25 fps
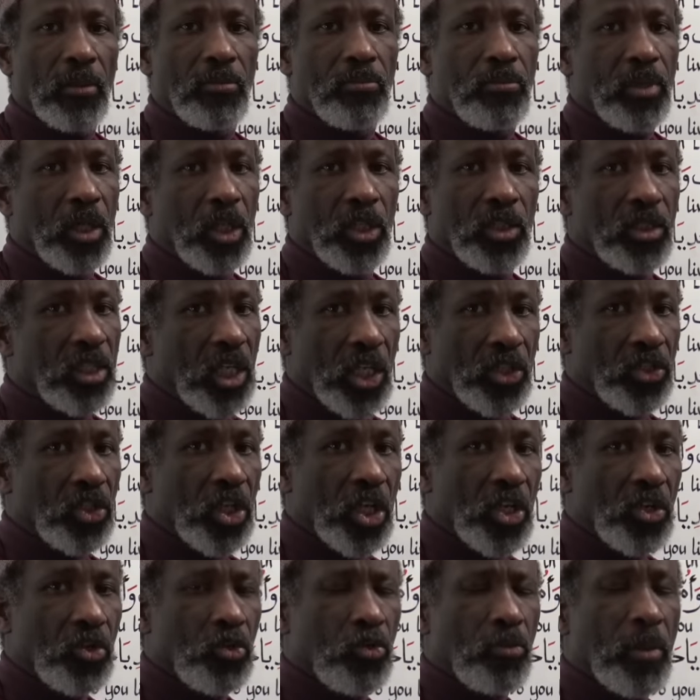be
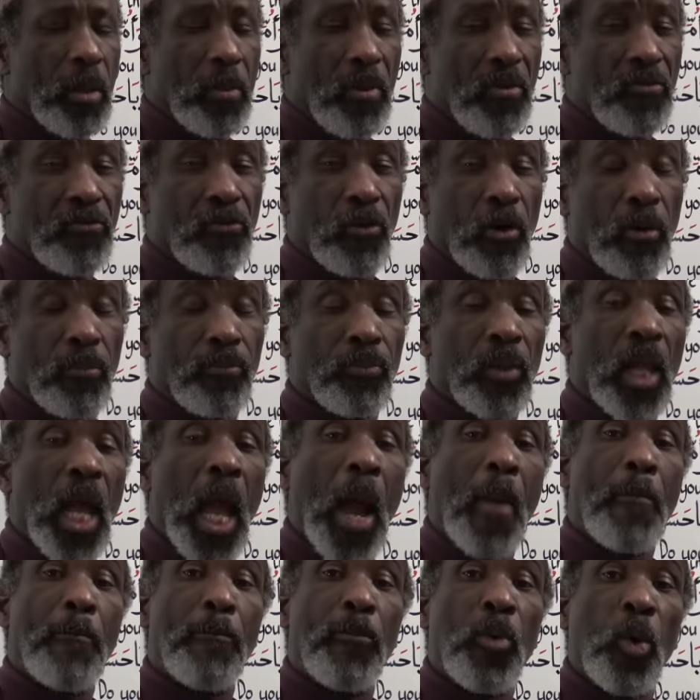teaching you maybe from
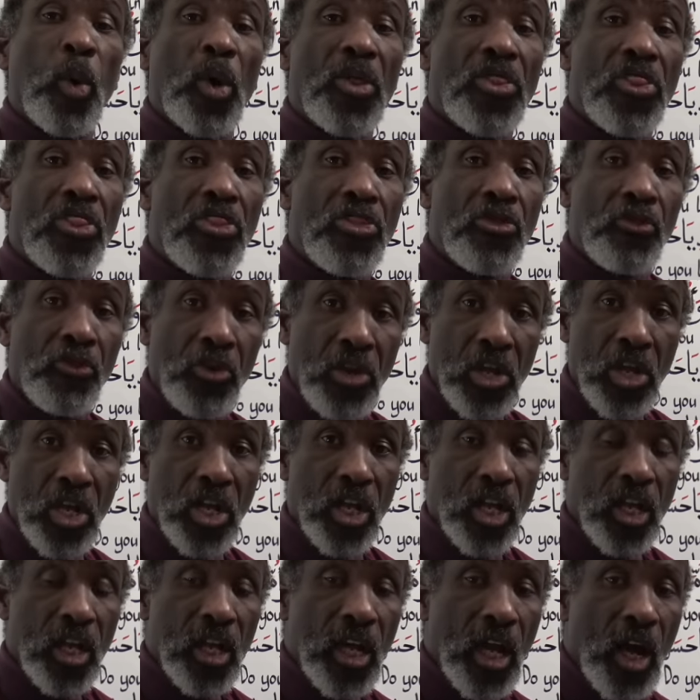book
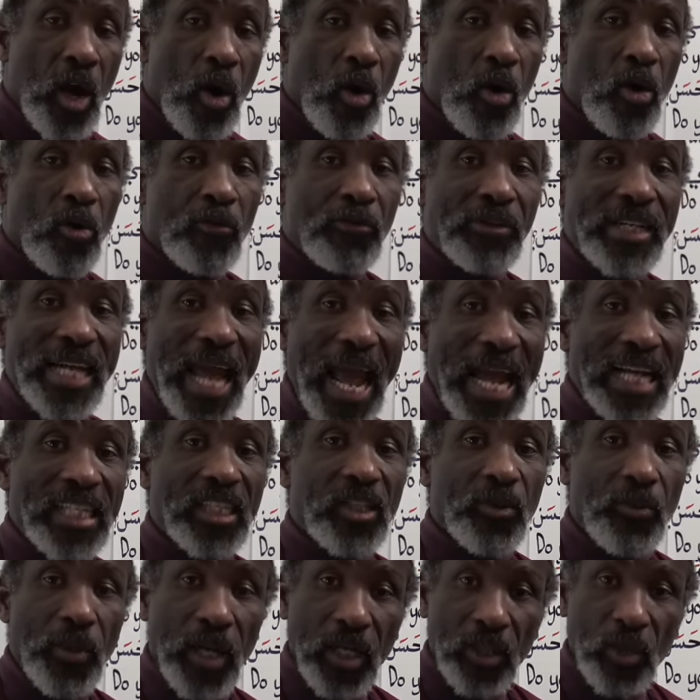three of
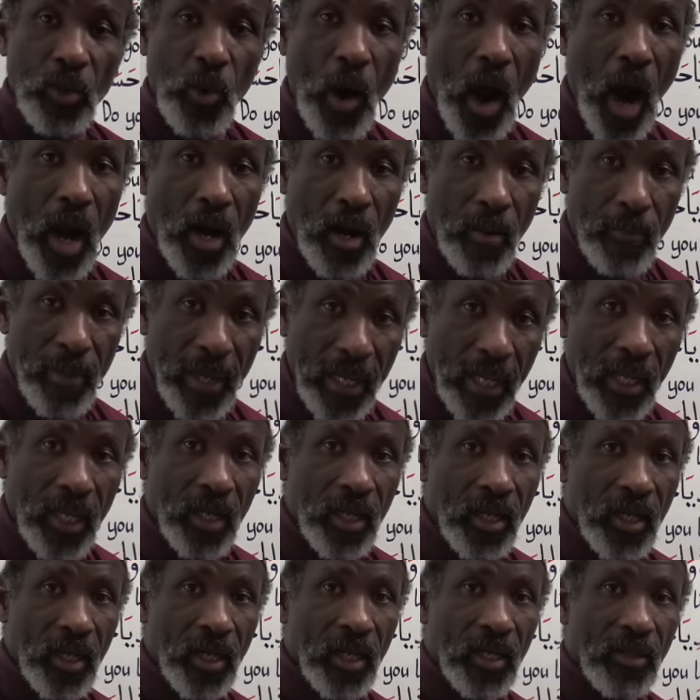Gateway to Arabic,
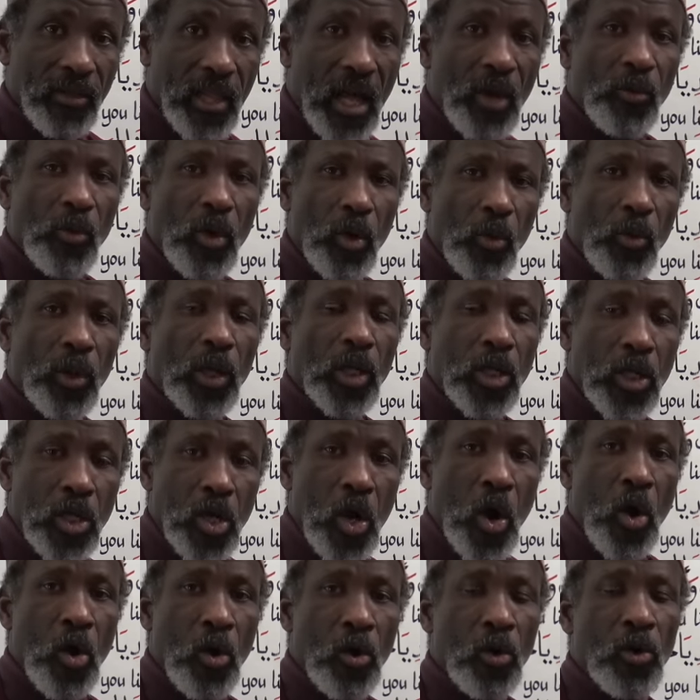then we will
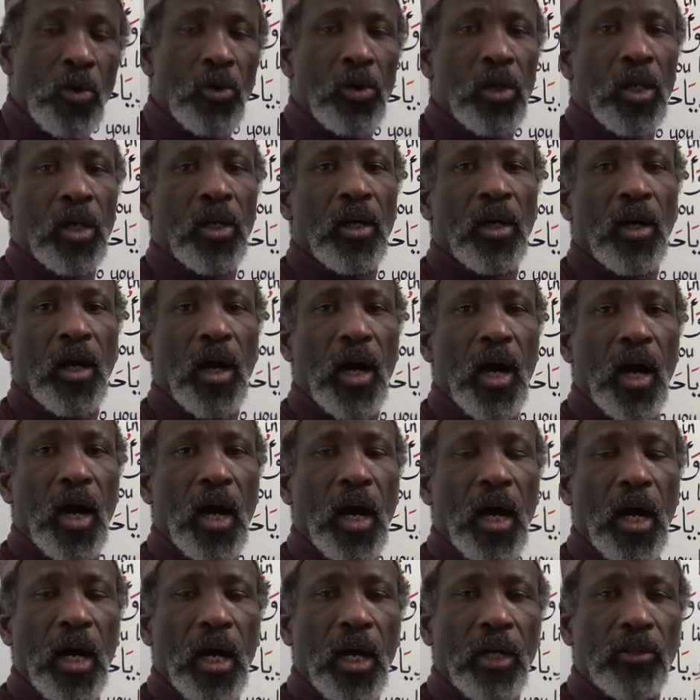go
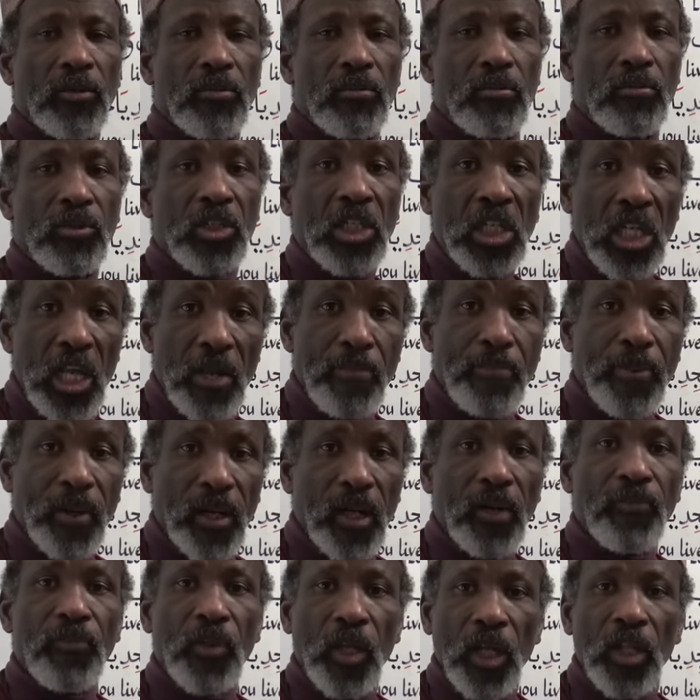
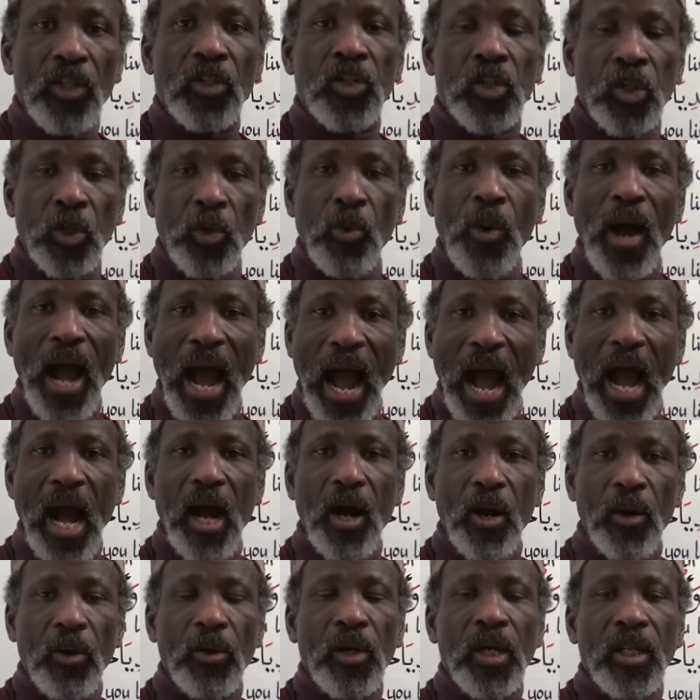deeper into
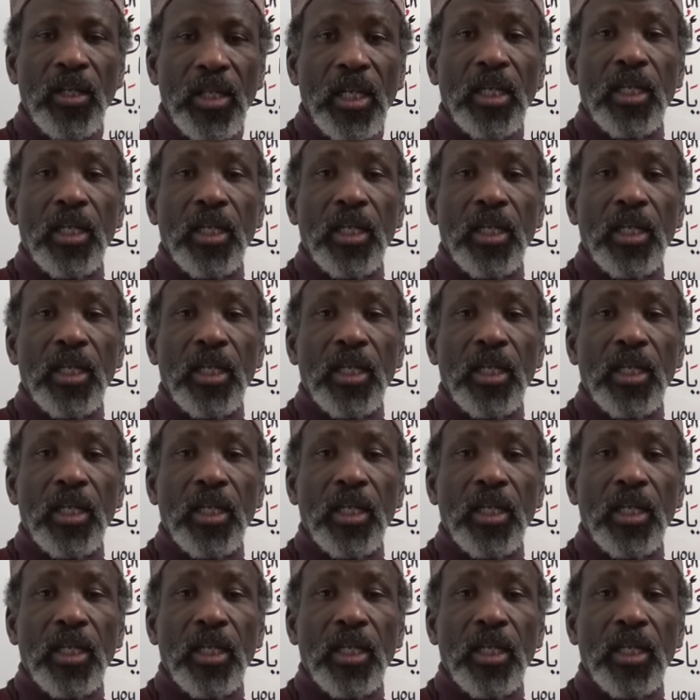how